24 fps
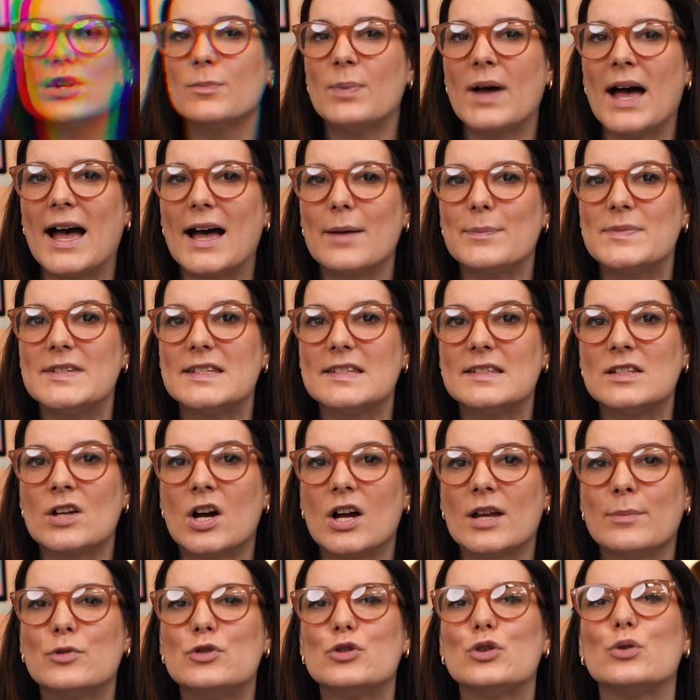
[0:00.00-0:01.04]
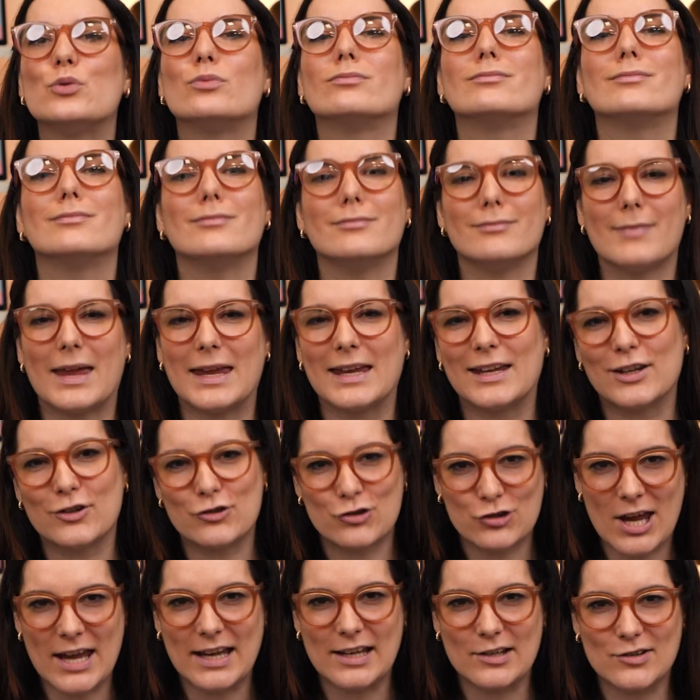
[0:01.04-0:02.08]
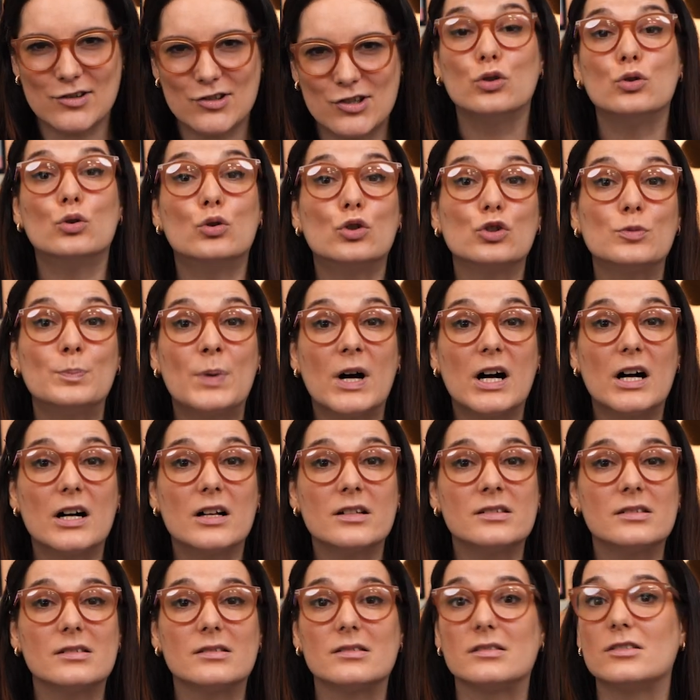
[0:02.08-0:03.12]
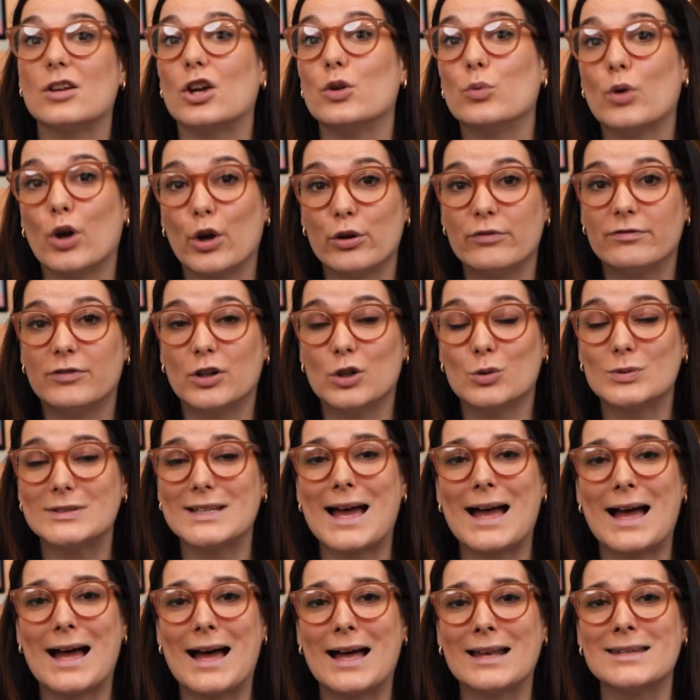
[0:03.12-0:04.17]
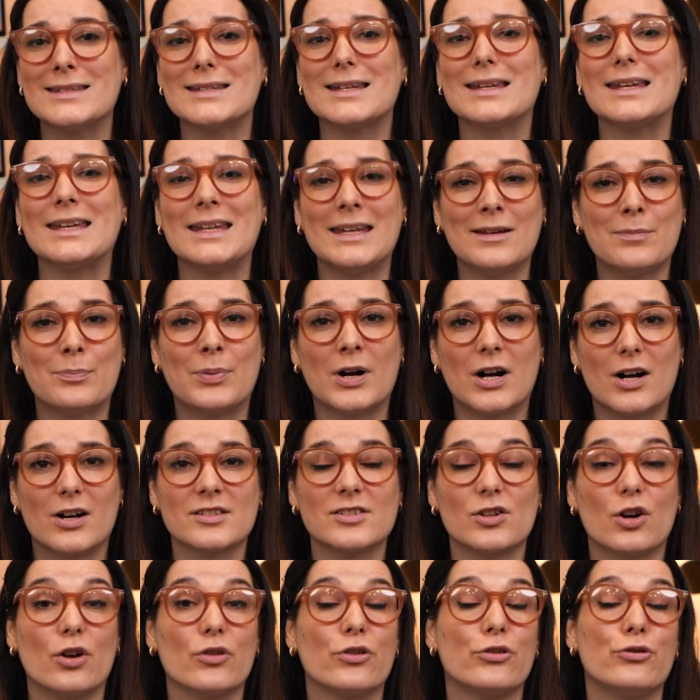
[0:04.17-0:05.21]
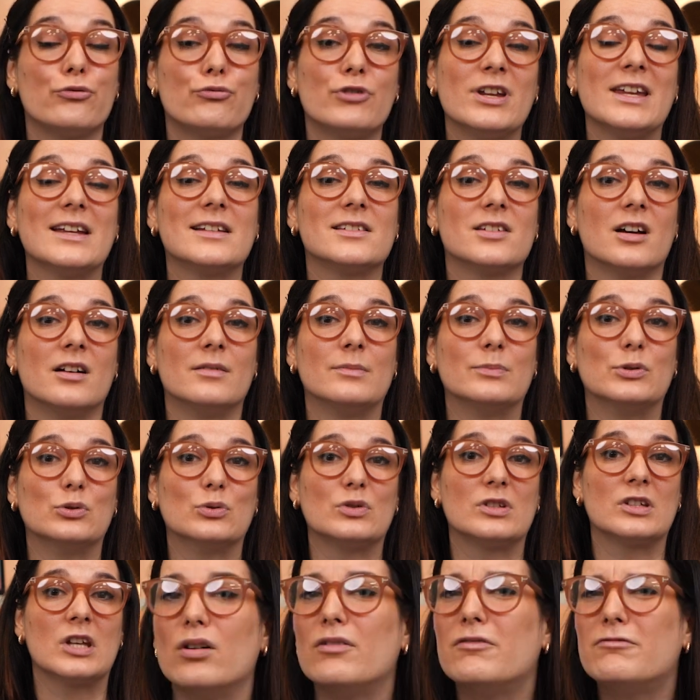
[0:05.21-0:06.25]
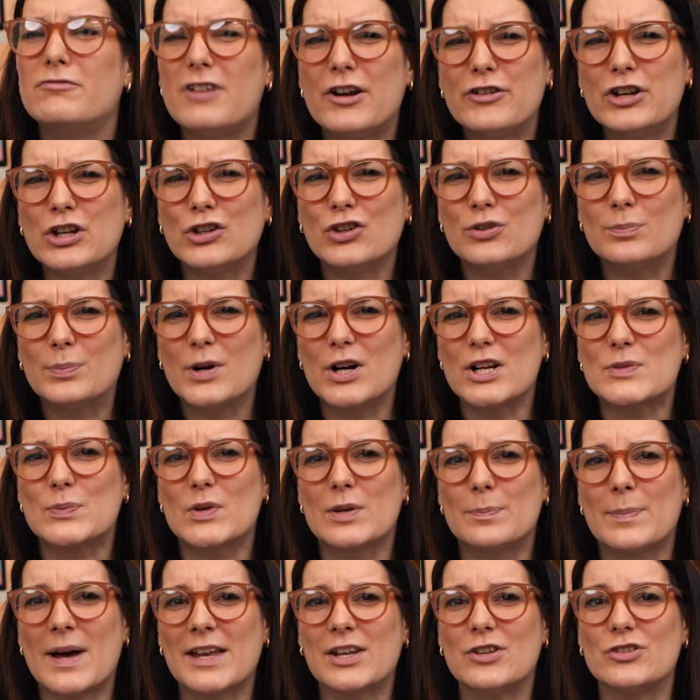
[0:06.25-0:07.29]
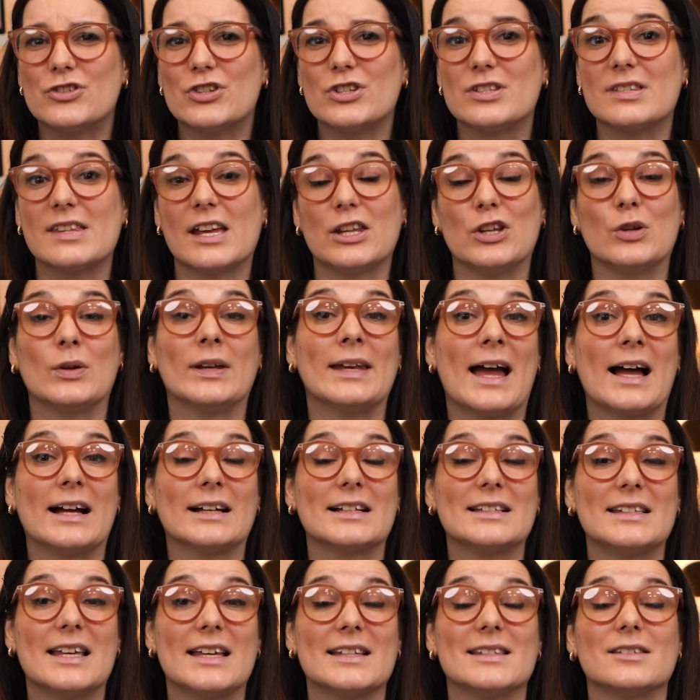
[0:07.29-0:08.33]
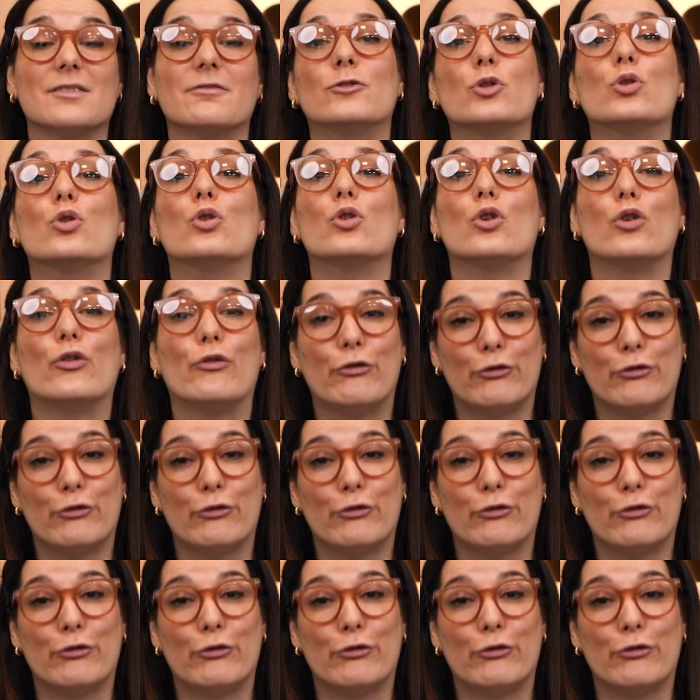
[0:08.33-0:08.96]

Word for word: So perhaps it's time to make a change. NordPass, Zoho Vault, and KeePass are three examples of very good password managers that you can access for